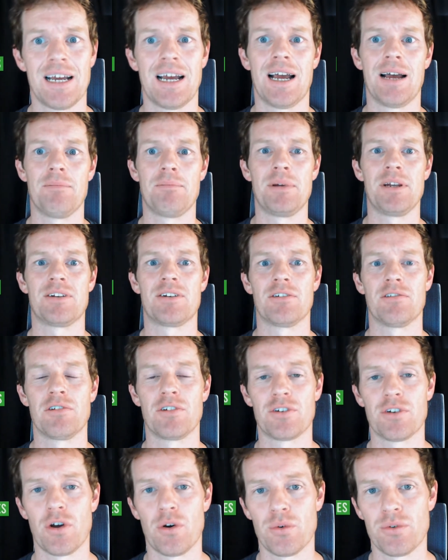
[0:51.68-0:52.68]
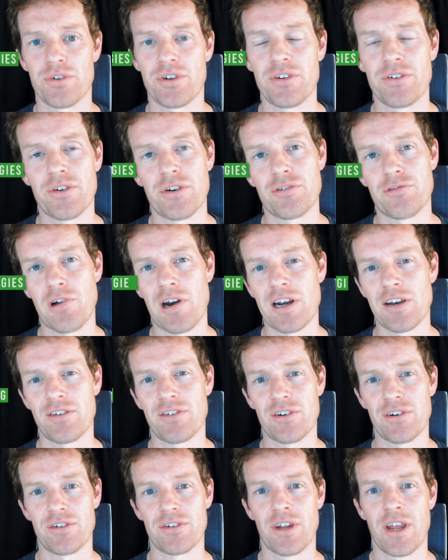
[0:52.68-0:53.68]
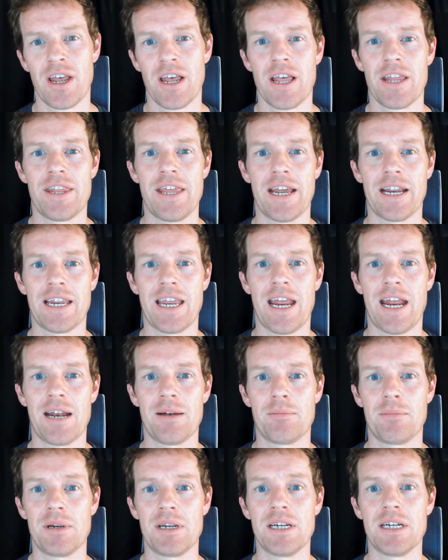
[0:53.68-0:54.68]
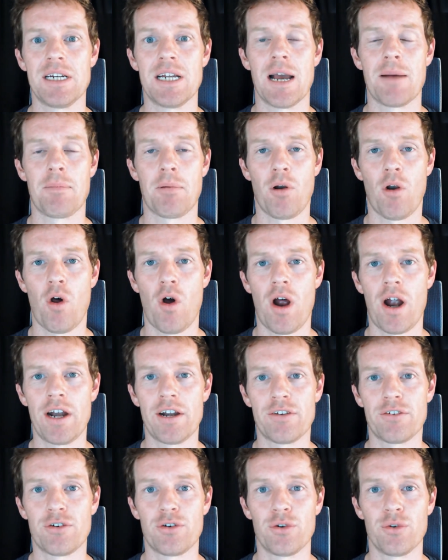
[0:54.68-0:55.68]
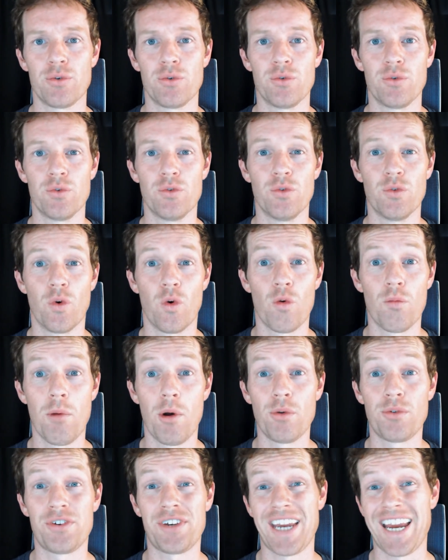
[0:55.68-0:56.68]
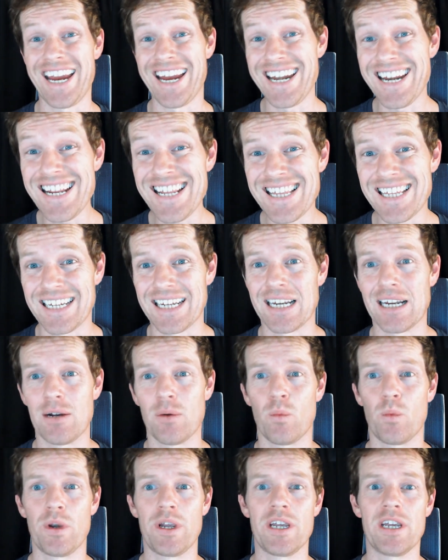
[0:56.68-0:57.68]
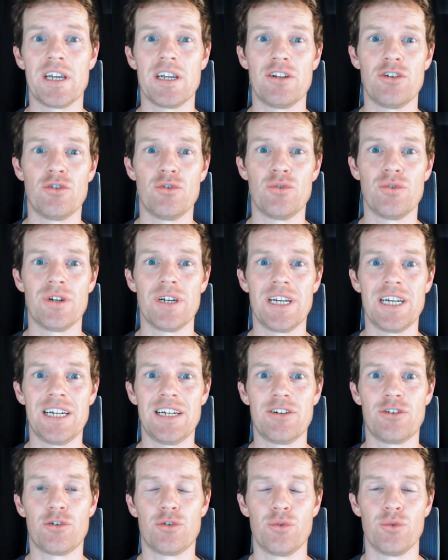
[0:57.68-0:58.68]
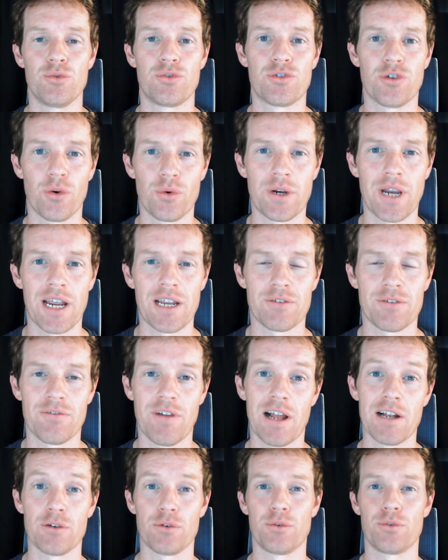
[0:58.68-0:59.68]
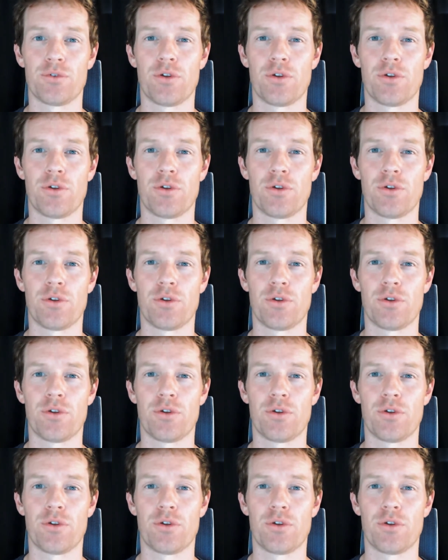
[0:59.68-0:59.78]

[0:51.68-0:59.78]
better results. These are strategies that can be applied to almost anything where you need to showcase value.